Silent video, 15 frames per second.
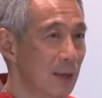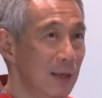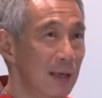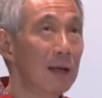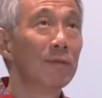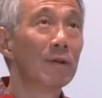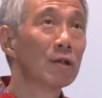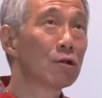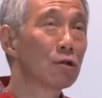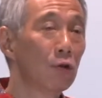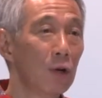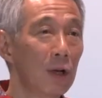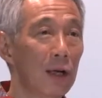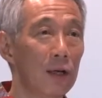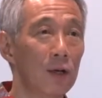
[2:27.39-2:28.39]
Even
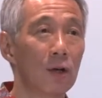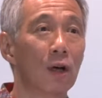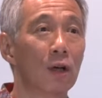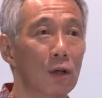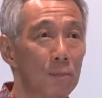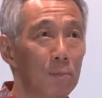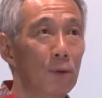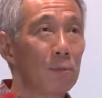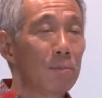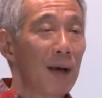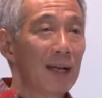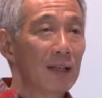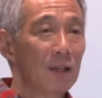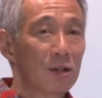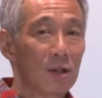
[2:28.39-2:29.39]
solar, you got to put
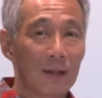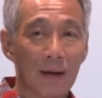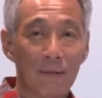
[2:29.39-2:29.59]
panels on